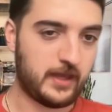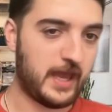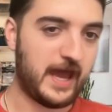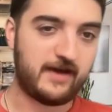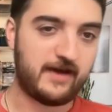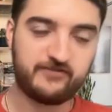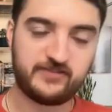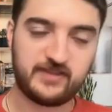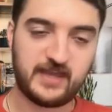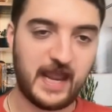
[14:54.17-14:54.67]

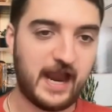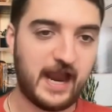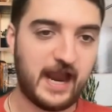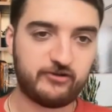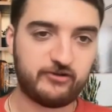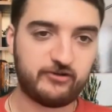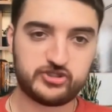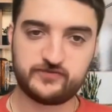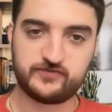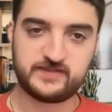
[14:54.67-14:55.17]
have the
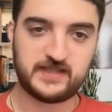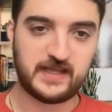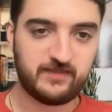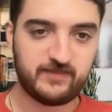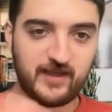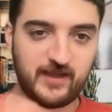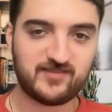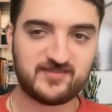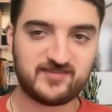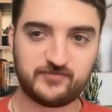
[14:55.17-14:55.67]
average of
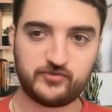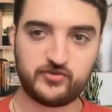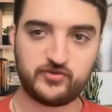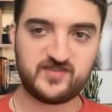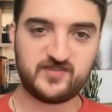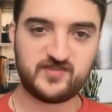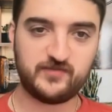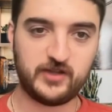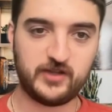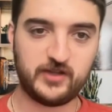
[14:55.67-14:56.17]
10,000
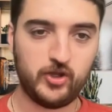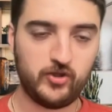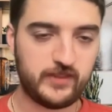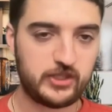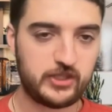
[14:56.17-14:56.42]
views a video,